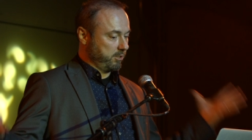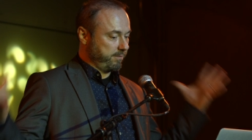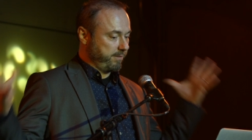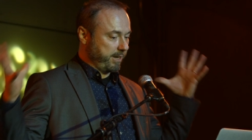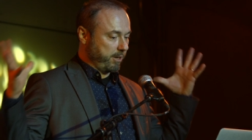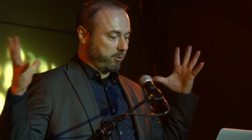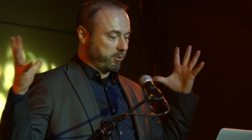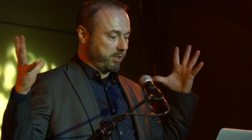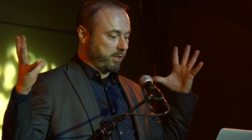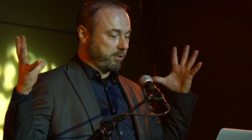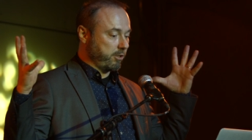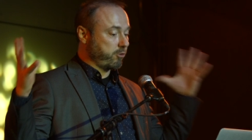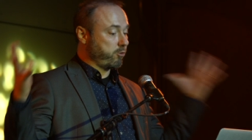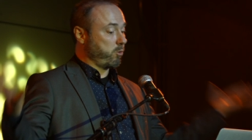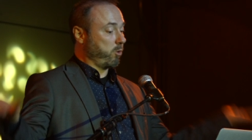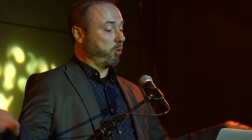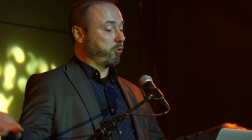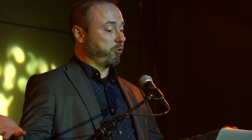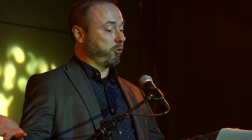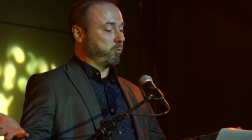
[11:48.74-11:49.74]
figures in the
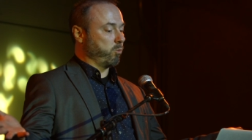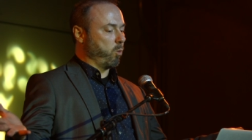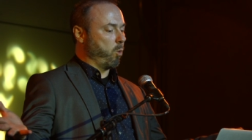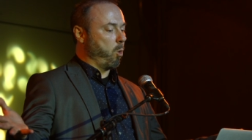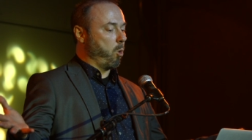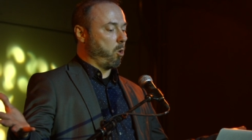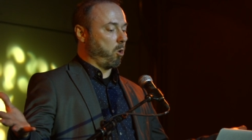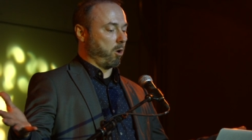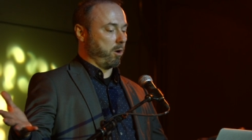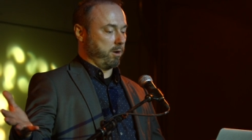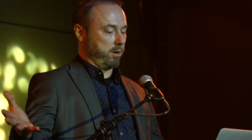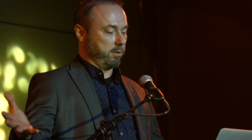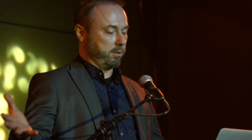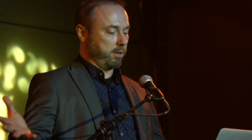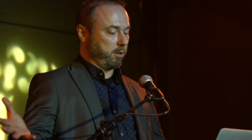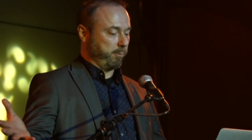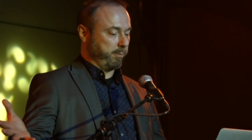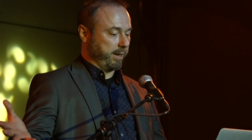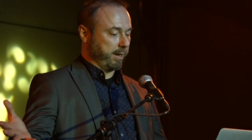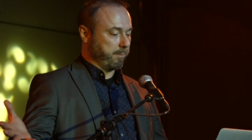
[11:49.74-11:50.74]
Trojan War a
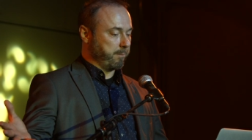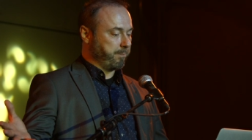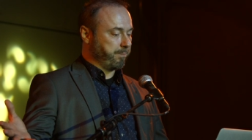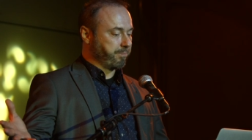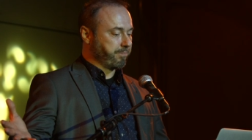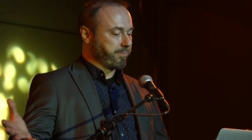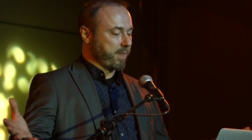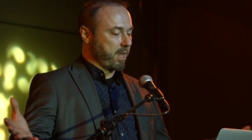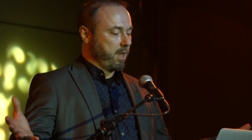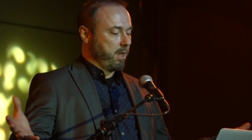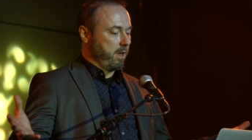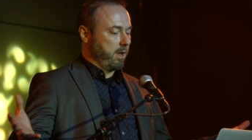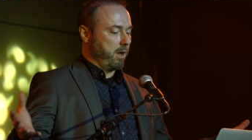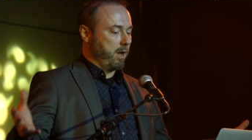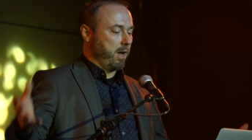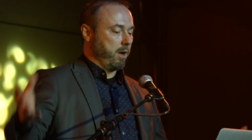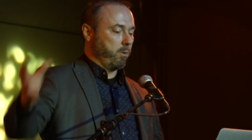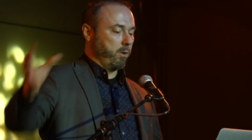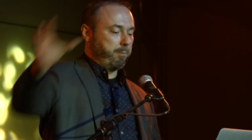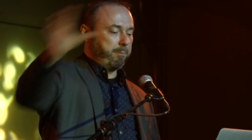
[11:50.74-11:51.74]
little bit.
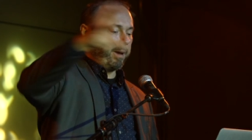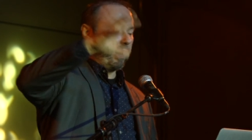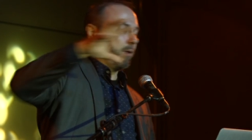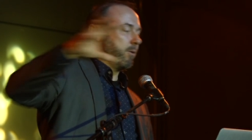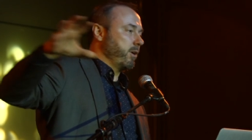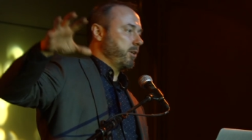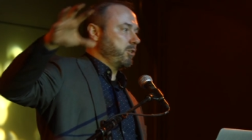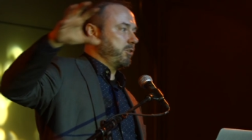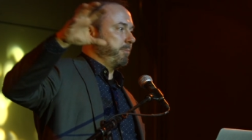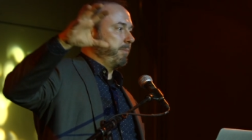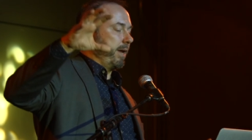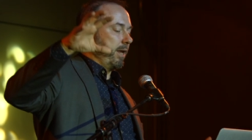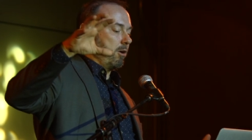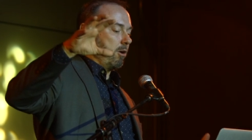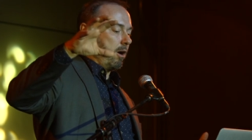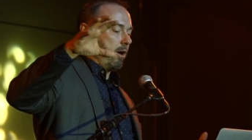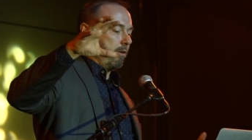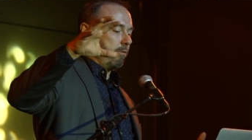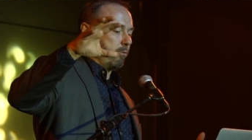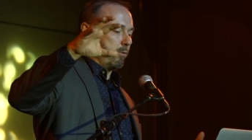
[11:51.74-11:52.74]
Uh, when Paris made
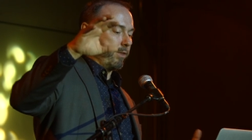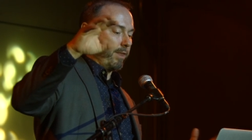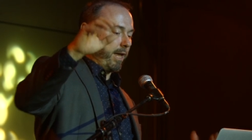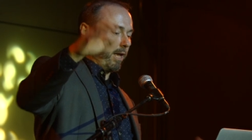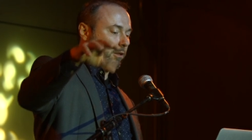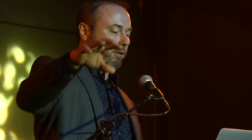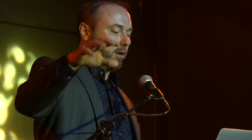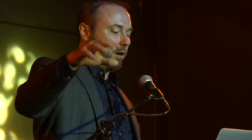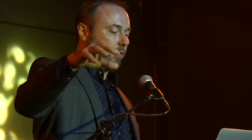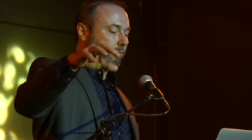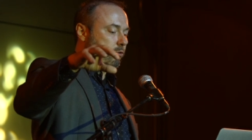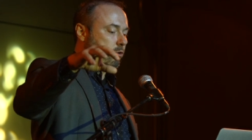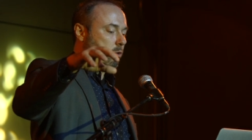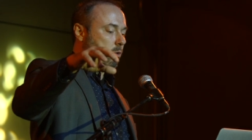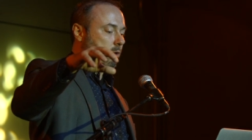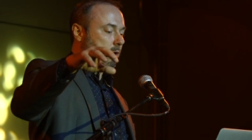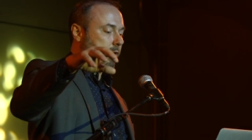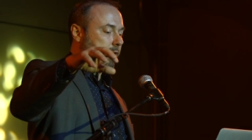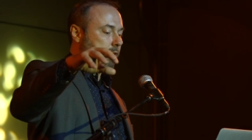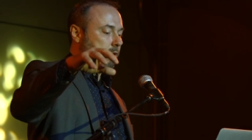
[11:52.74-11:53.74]
off with Helen of
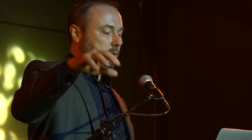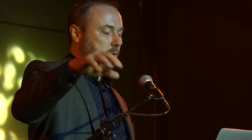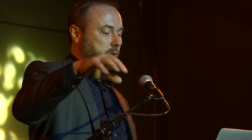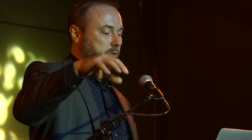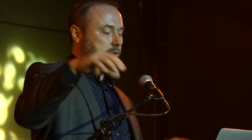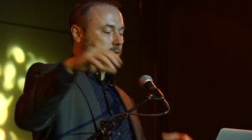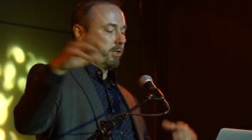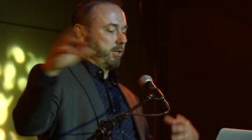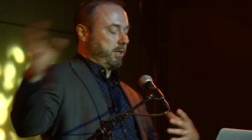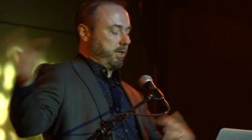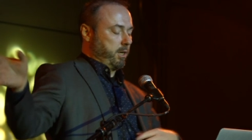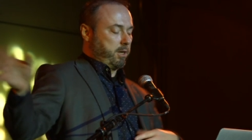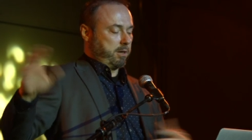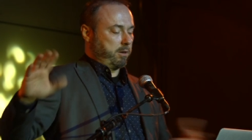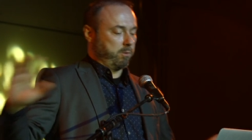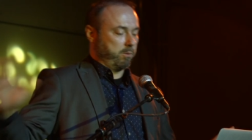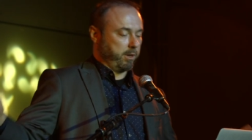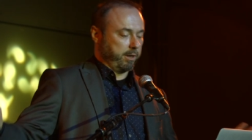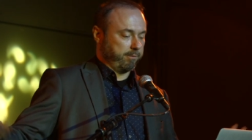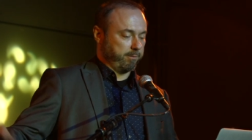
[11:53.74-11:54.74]
Troy, who was
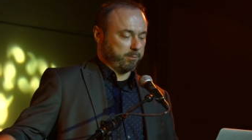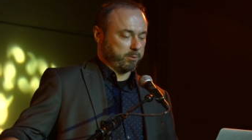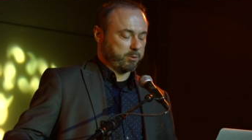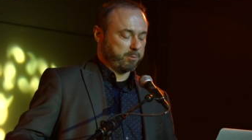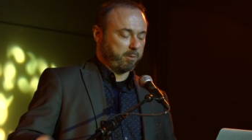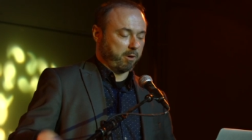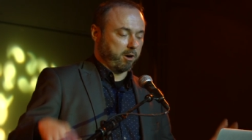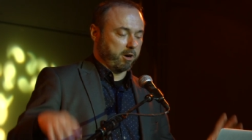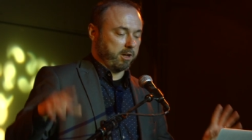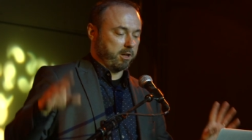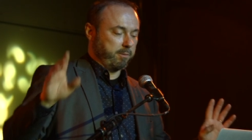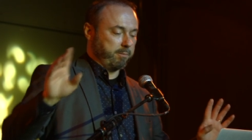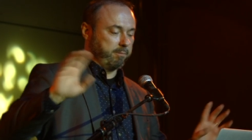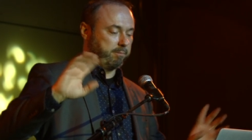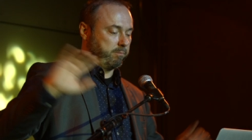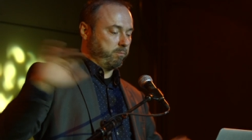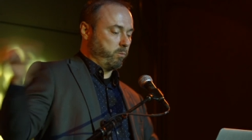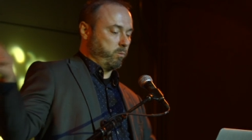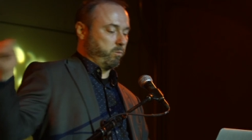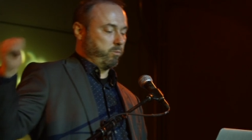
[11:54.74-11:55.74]
really from Sparta,
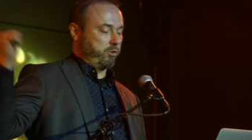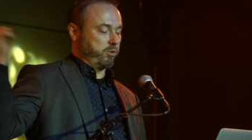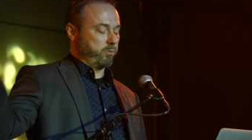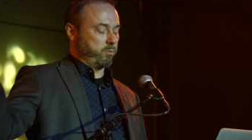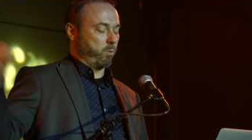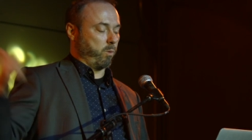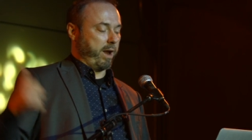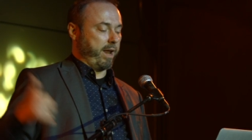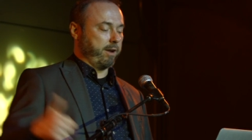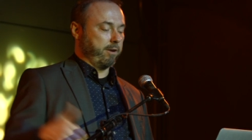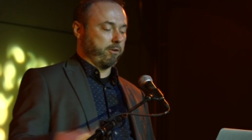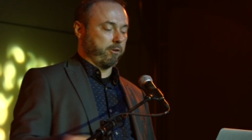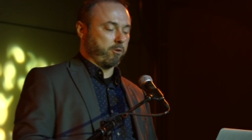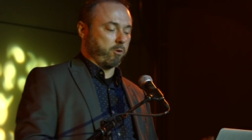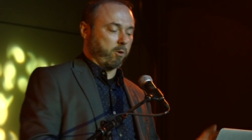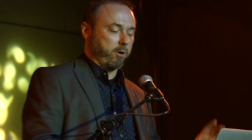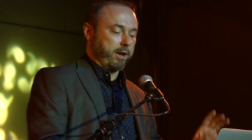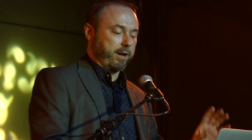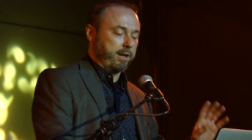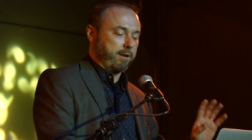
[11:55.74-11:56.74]
just ran to
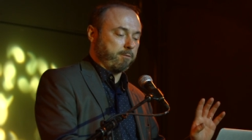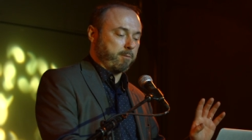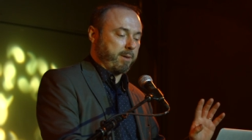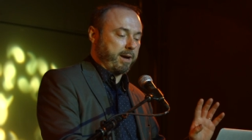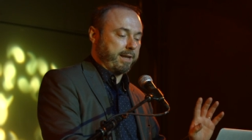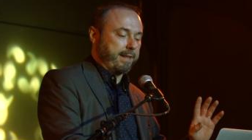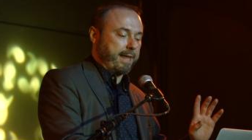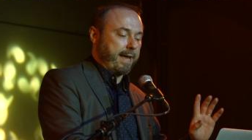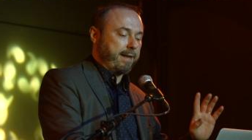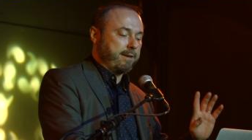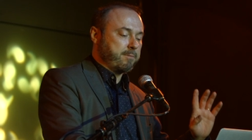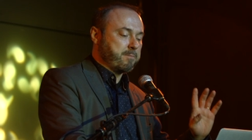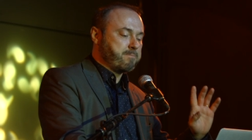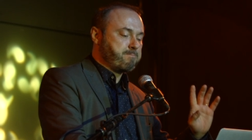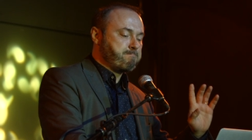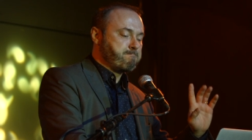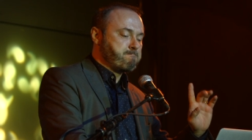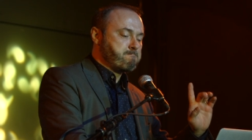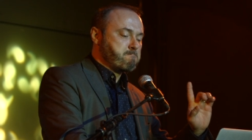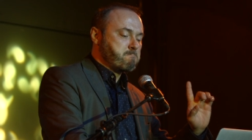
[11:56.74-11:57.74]
Troy, never mind that.
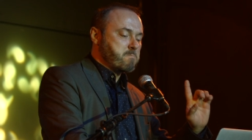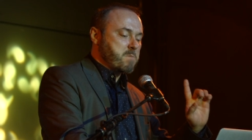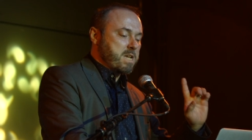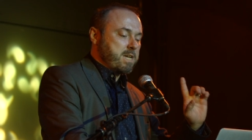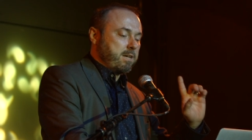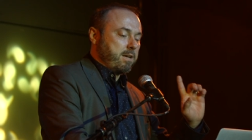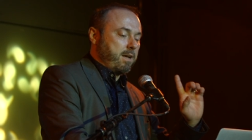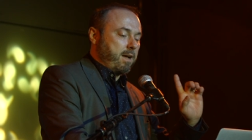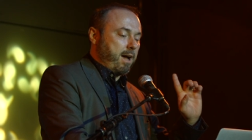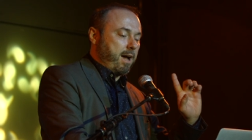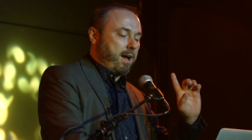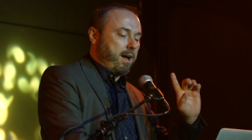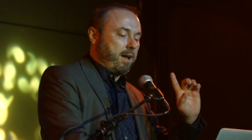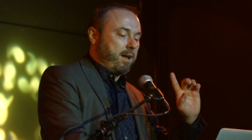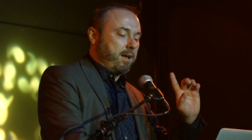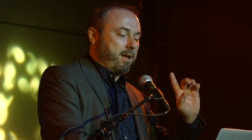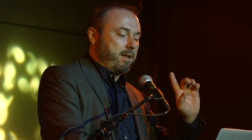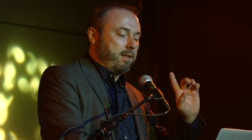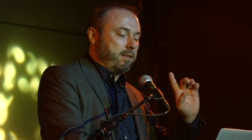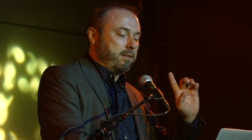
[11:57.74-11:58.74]
Uh,
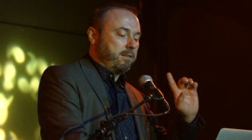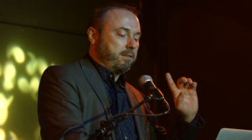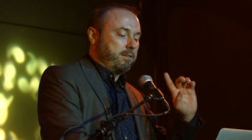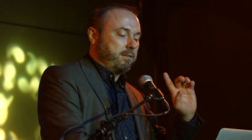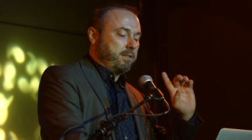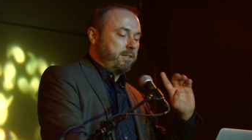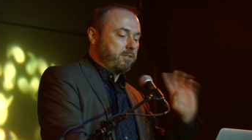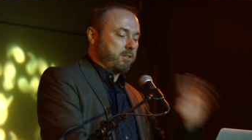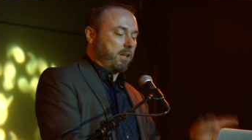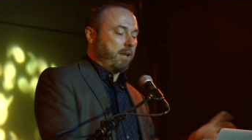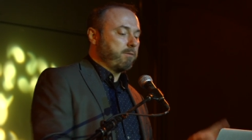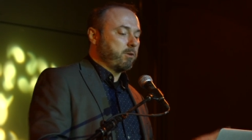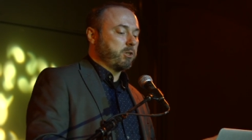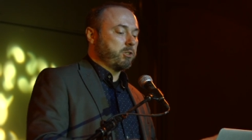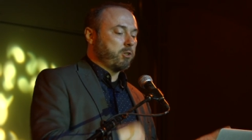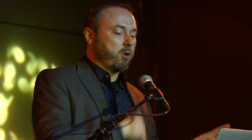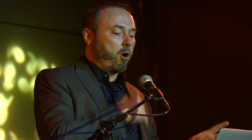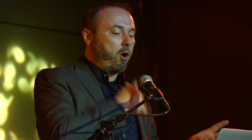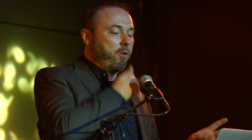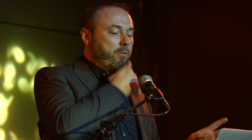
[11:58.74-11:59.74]
these
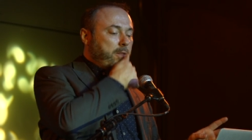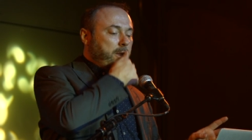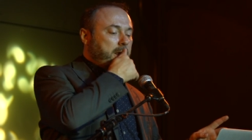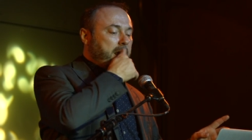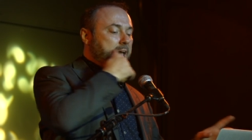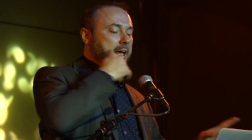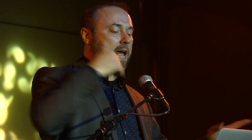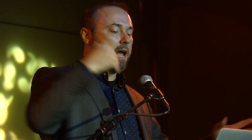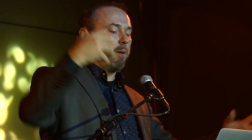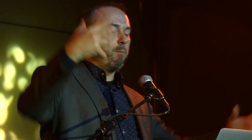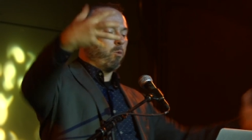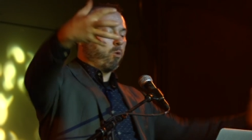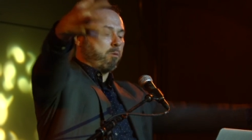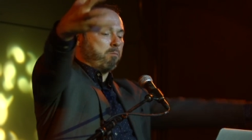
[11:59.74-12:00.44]
lovers on the lam were